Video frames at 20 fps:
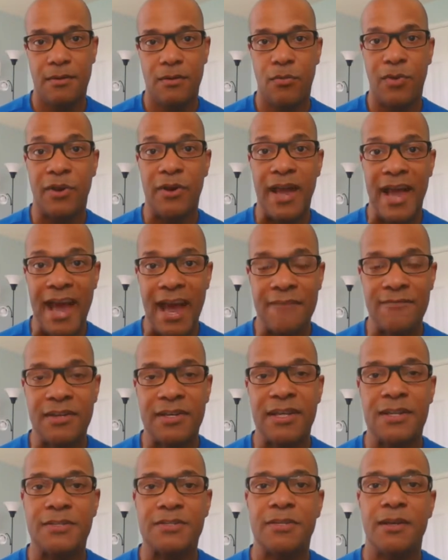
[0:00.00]
We are
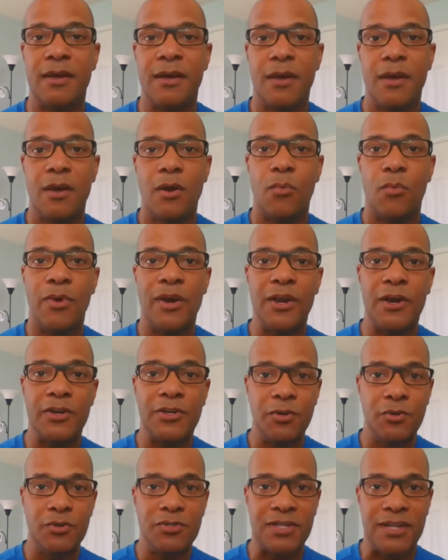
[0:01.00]
advocates. We are
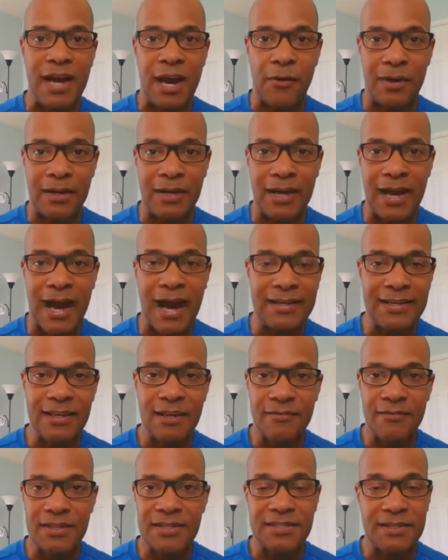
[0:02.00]
using our
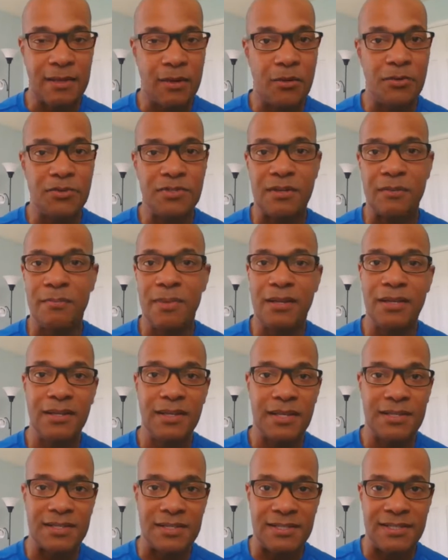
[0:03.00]
God-given skills and
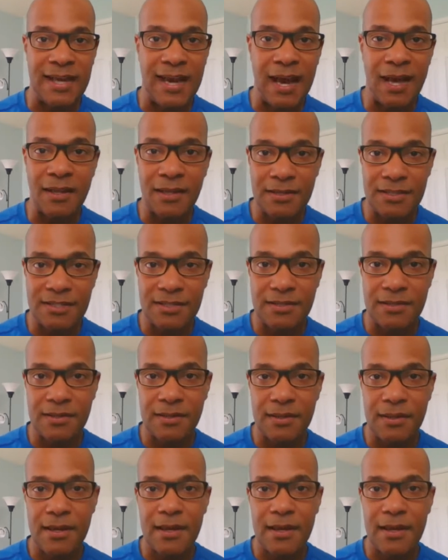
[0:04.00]
abilities and talents